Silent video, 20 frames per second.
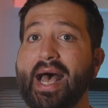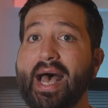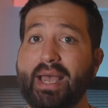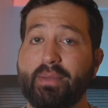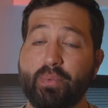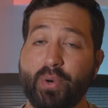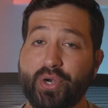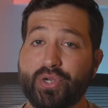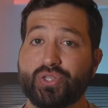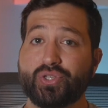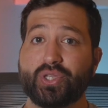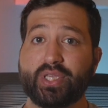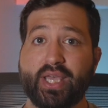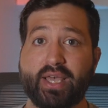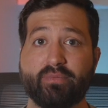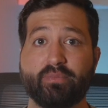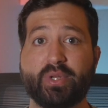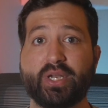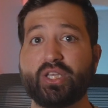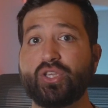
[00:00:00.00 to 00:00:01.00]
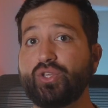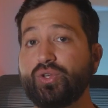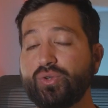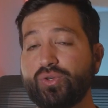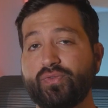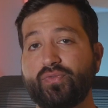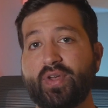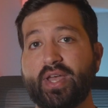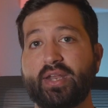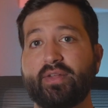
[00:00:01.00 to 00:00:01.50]
I personally have been a
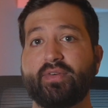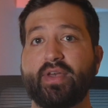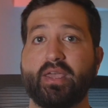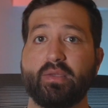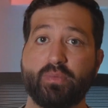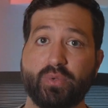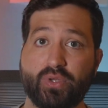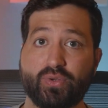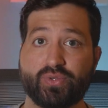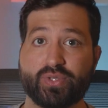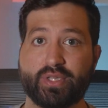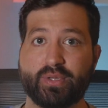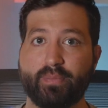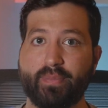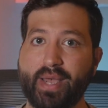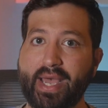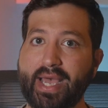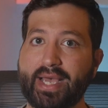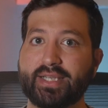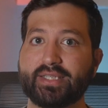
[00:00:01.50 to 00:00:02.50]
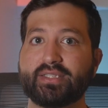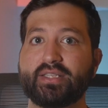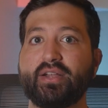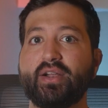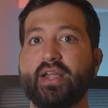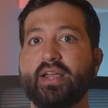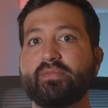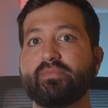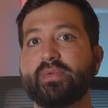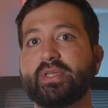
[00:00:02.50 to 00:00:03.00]
huge fan of APUs in the past, there
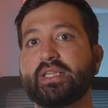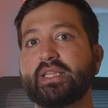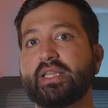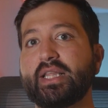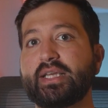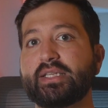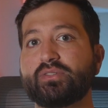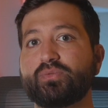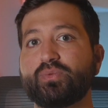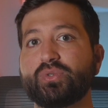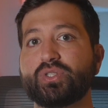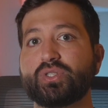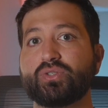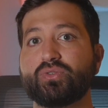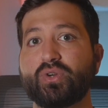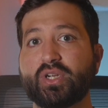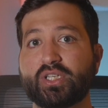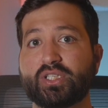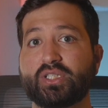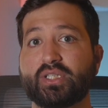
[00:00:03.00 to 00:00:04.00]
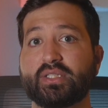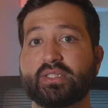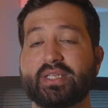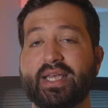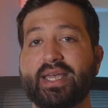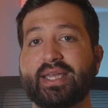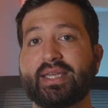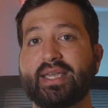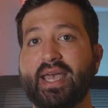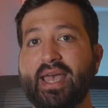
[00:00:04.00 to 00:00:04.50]
have been less restrictions
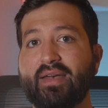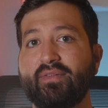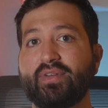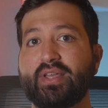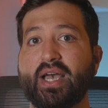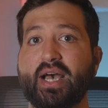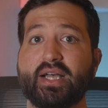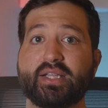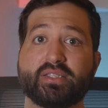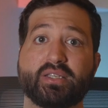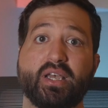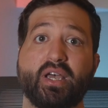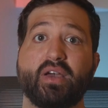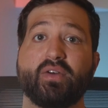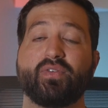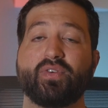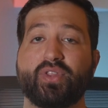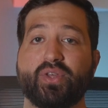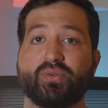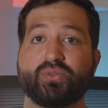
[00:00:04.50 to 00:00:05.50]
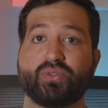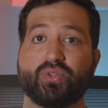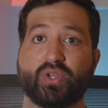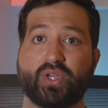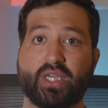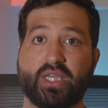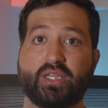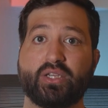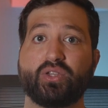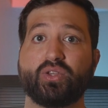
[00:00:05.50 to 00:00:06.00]
and caveats for those
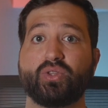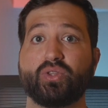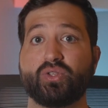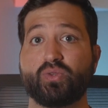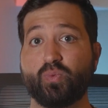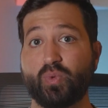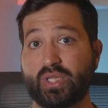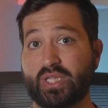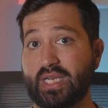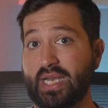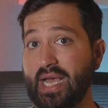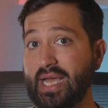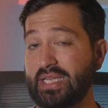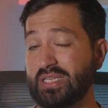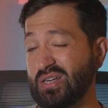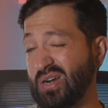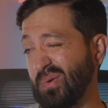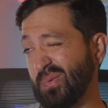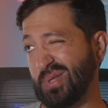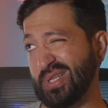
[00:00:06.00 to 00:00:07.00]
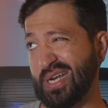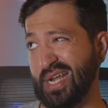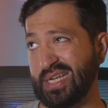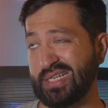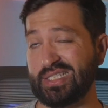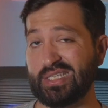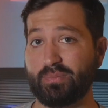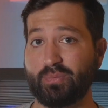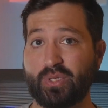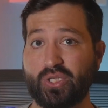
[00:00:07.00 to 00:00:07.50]
looking to start with an
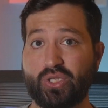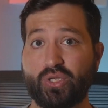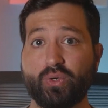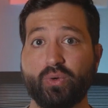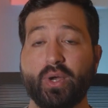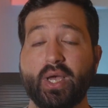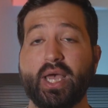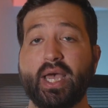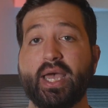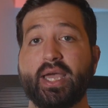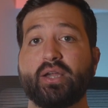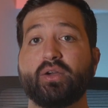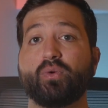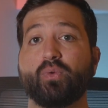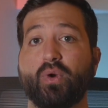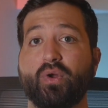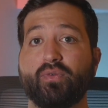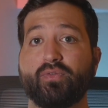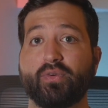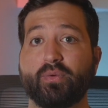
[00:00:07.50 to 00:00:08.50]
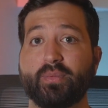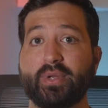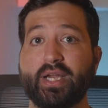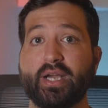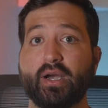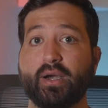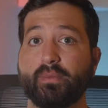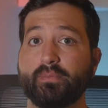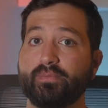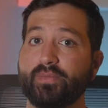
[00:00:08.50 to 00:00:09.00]
iGPU and grow from
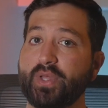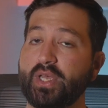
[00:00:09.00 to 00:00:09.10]
here.